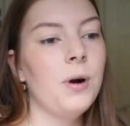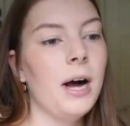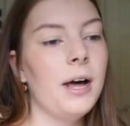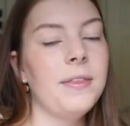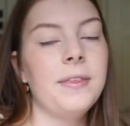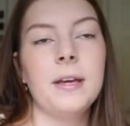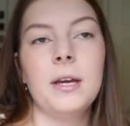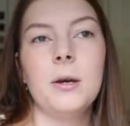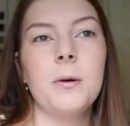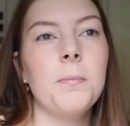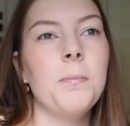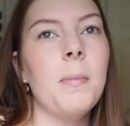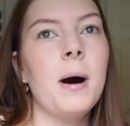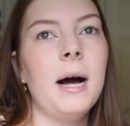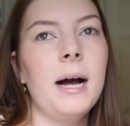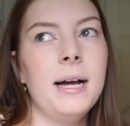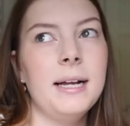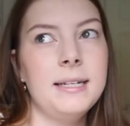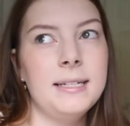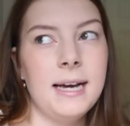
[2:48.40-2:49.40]
I think
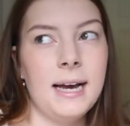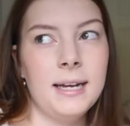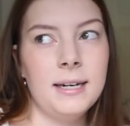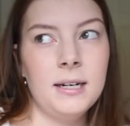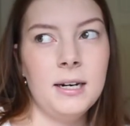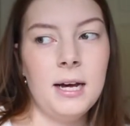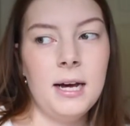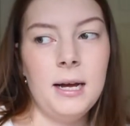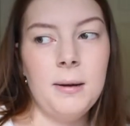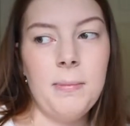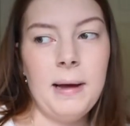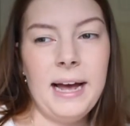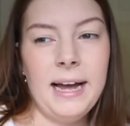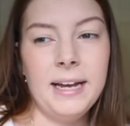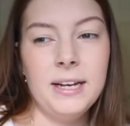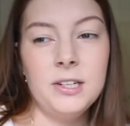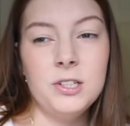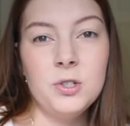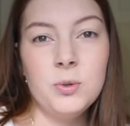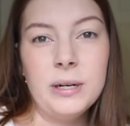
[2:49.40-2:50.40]
my dad and I
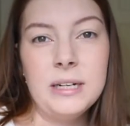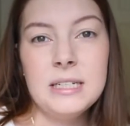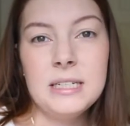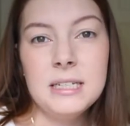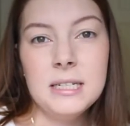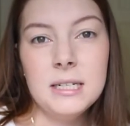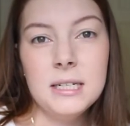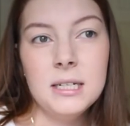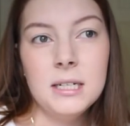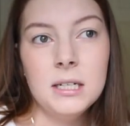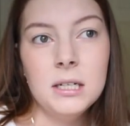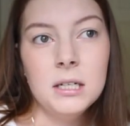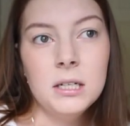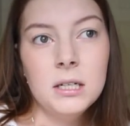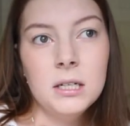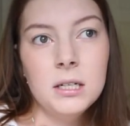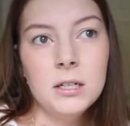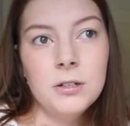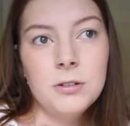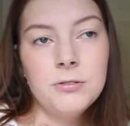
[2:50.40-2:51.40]
paid 20
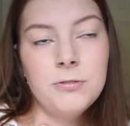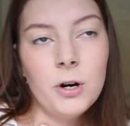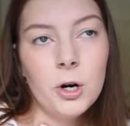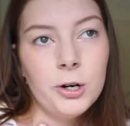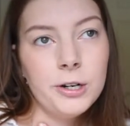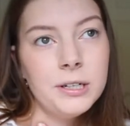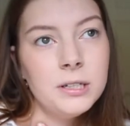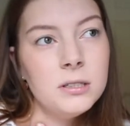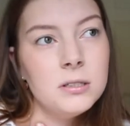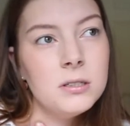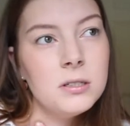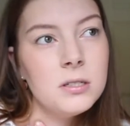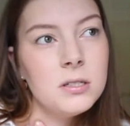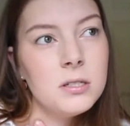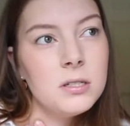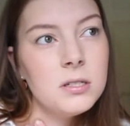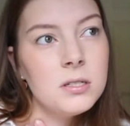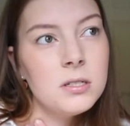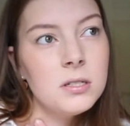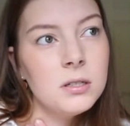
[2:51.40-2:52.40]

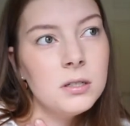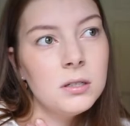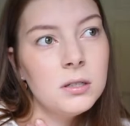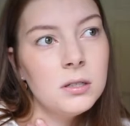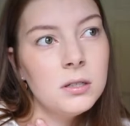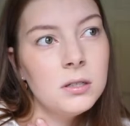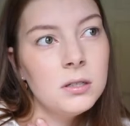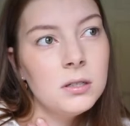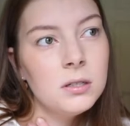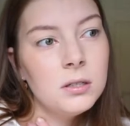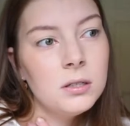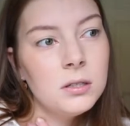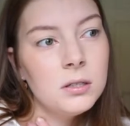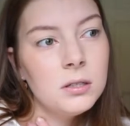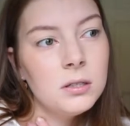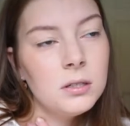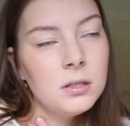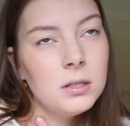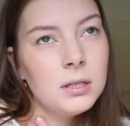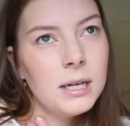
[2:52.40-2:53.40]
forints
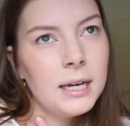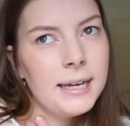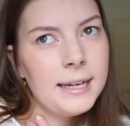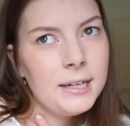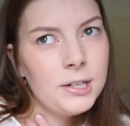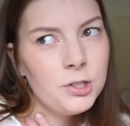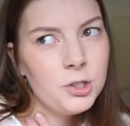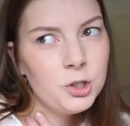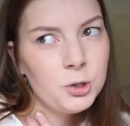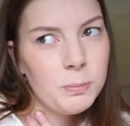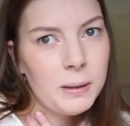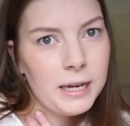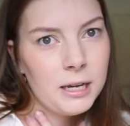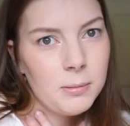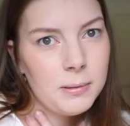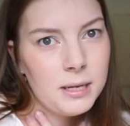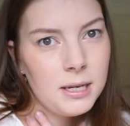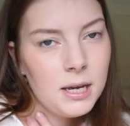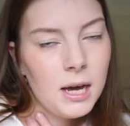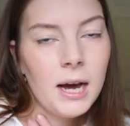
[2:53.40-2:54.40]
each,
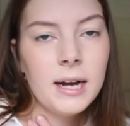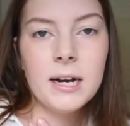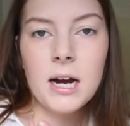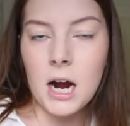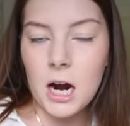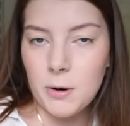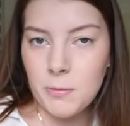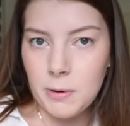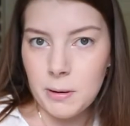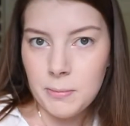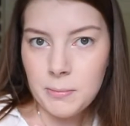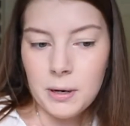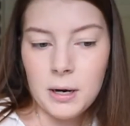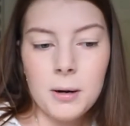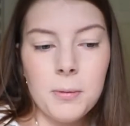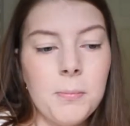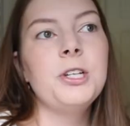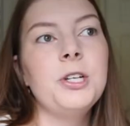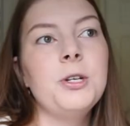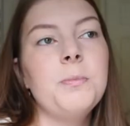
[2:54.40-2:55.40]
maybe? I can't
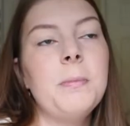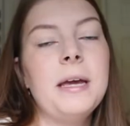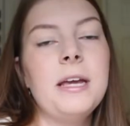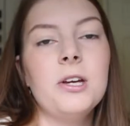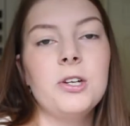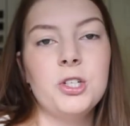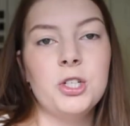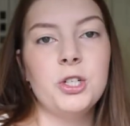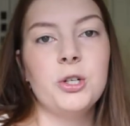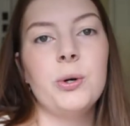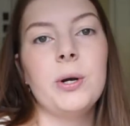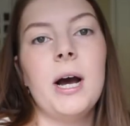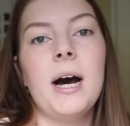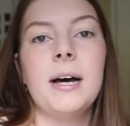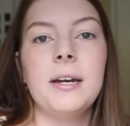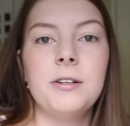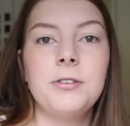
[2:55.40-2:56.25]
remember. You meet your tour guide